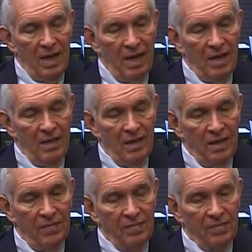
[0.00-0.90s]
And
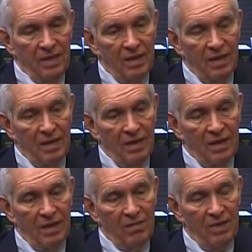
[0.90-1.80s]

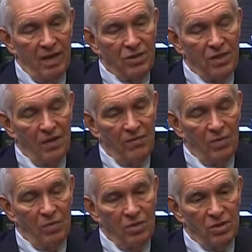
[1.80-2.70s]
Val
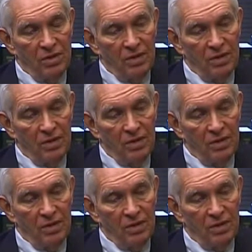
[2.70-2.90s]
Sanford was